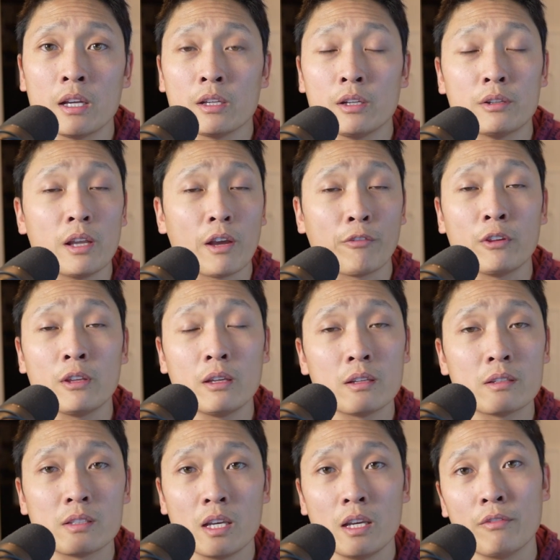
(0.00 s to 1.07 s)
You're definitely going to
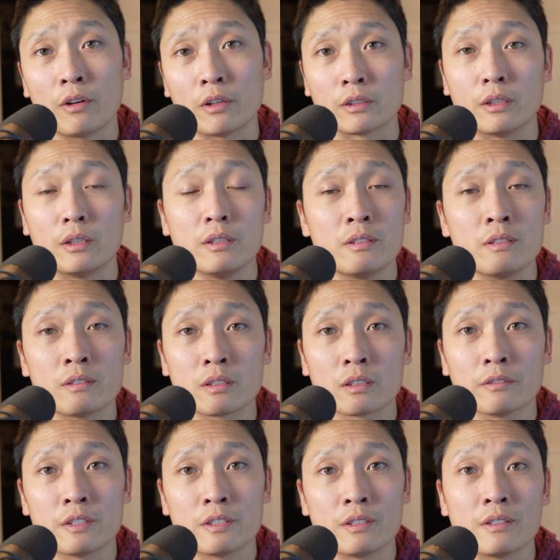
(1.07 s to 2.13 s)
save on goods and
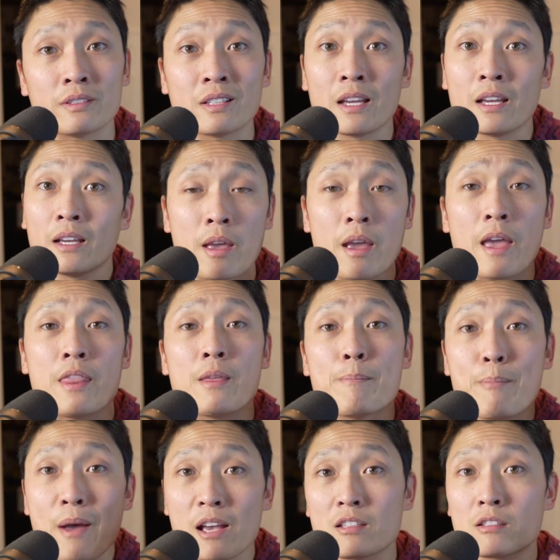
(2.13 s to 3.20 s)
services. And the
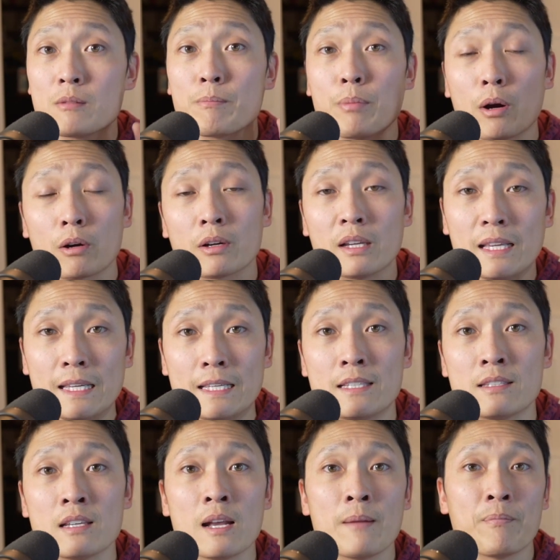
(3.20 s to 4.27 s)
best part
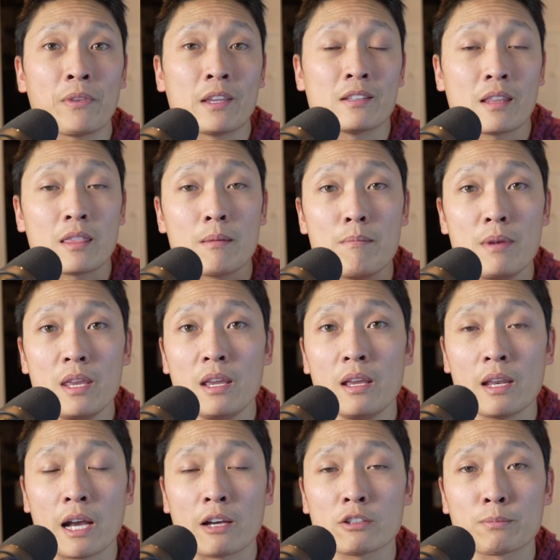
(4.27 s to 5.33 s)
is that the median
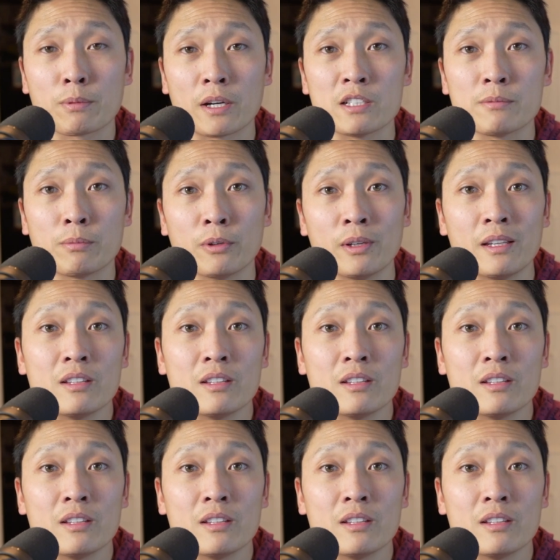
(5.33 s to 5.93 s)
house price point